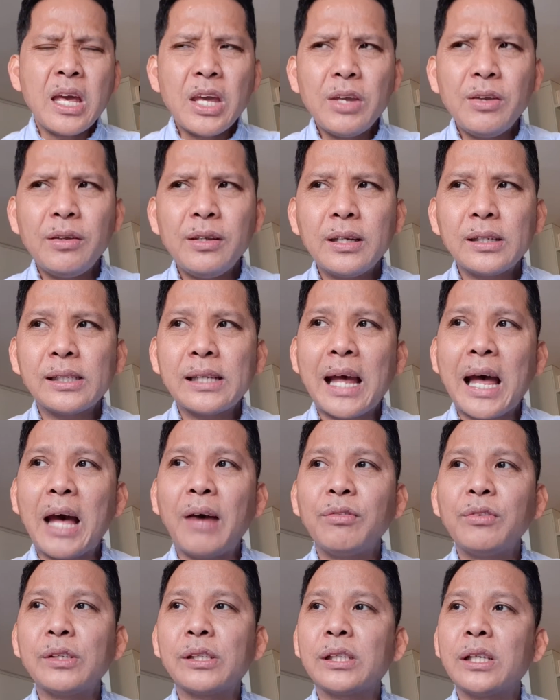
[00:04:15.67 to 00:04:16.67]
You just
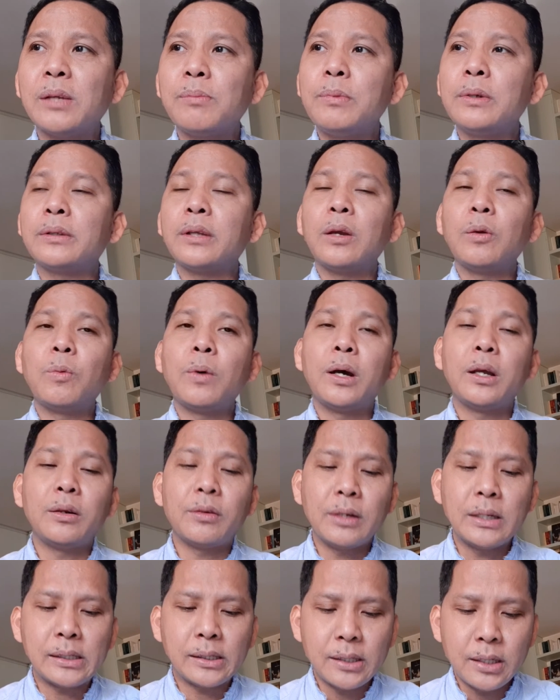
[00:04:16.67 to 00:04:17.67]
have to submit one
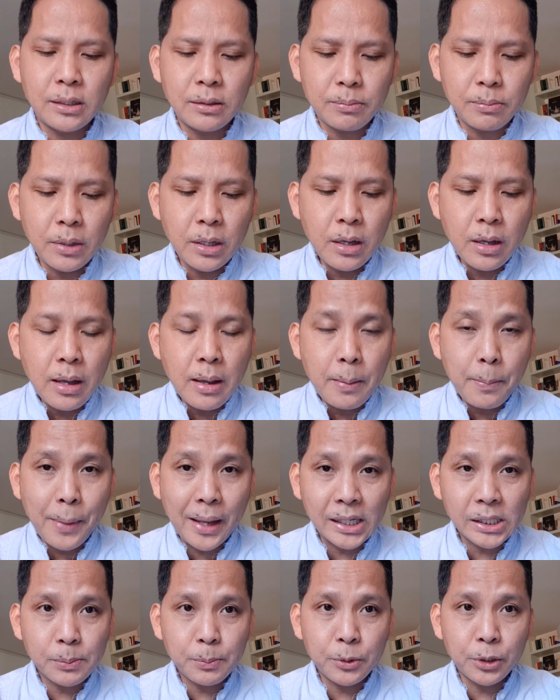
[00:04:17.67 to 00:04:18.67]
recent
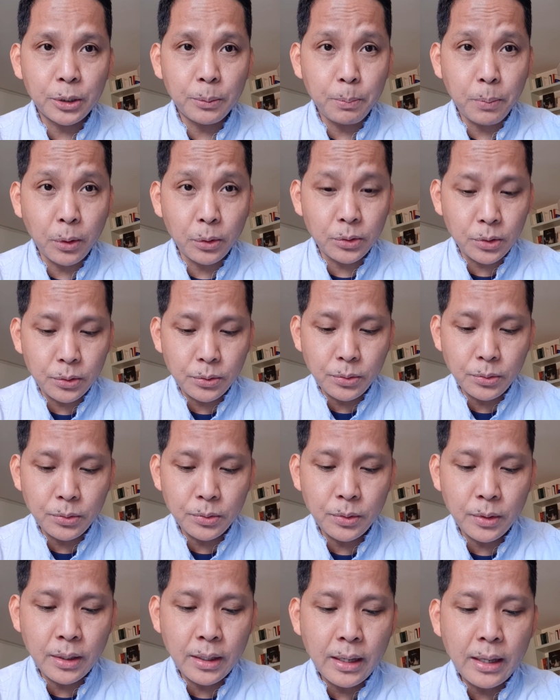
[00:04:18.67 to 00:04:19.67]
passport photo
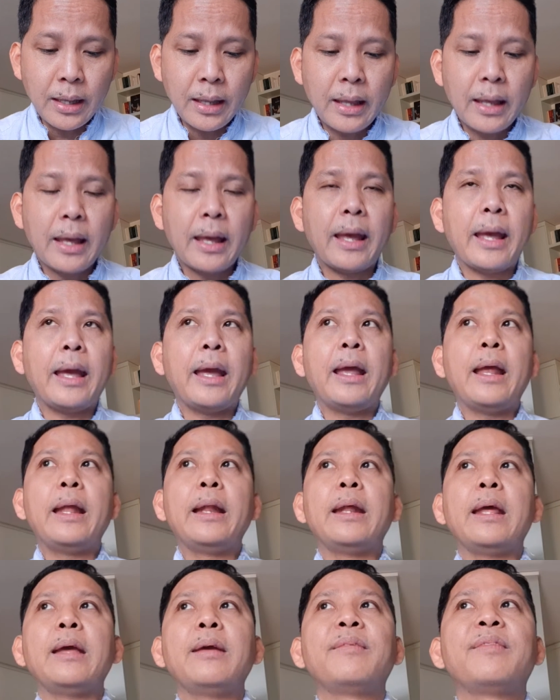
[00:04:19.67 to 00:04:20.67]

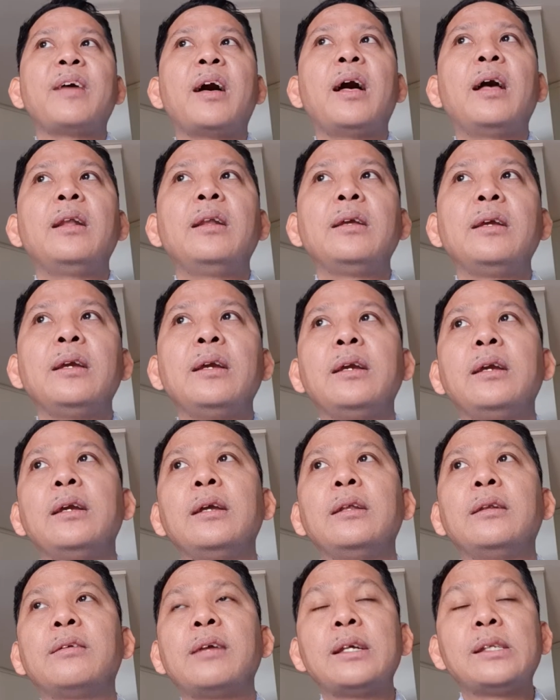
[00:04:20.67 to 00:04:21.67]
and a
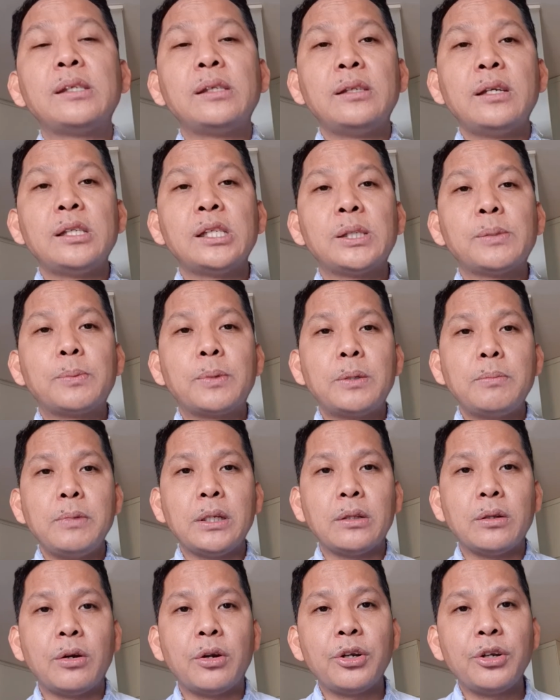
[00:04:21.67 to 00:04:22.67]
valid residence
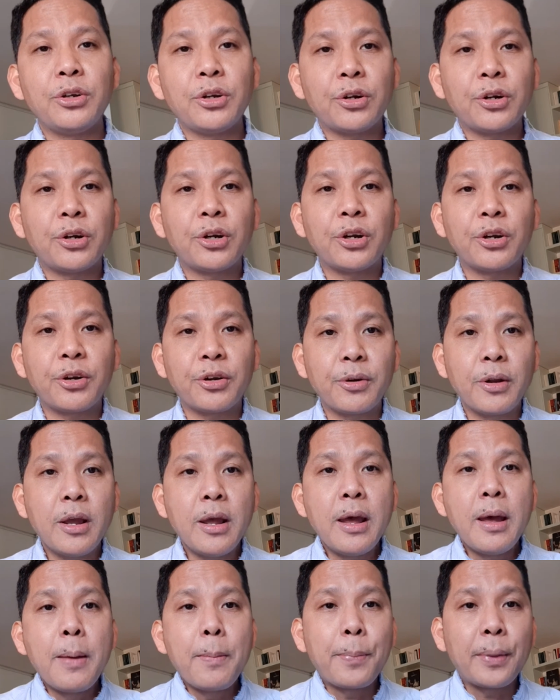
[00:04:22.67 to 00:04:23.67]
permit or your
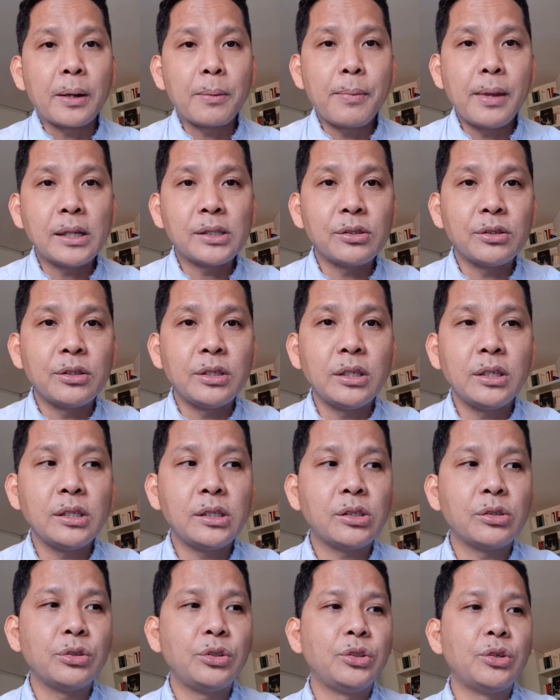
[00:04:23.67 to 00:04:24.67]
permesso di
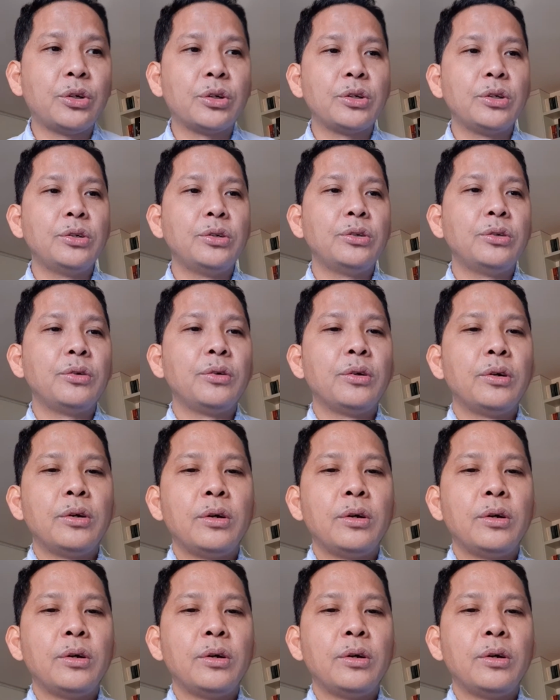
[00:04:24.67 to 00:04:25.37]
soggiorno.